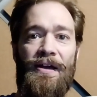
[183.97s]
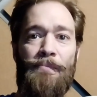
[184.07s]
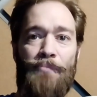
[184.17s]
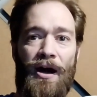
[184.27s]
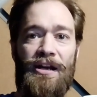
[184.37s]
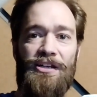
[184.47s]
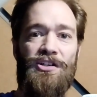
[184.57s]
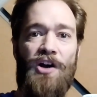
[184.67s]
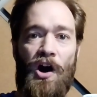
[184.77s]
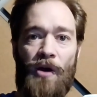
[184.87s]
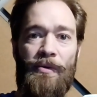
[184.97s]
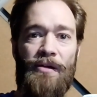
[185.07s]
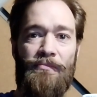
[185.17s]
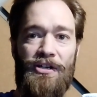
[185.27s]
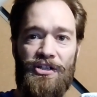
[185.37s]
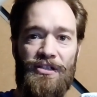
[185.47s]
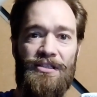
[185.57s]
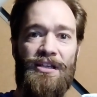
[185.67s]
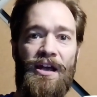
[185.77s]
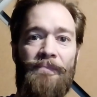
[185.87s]
embodied carbon
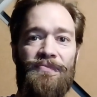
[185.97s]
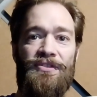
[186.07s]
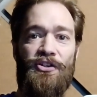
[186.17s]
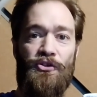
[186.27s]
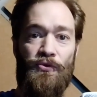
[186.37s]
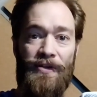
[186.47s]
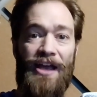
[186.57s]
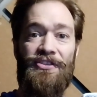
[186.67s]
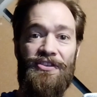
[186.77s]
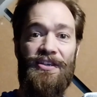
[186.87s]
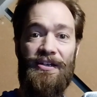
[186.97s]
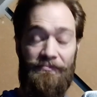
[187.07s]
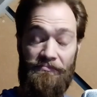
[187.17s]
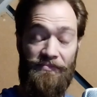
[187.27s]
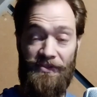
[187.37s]
emissions to create the,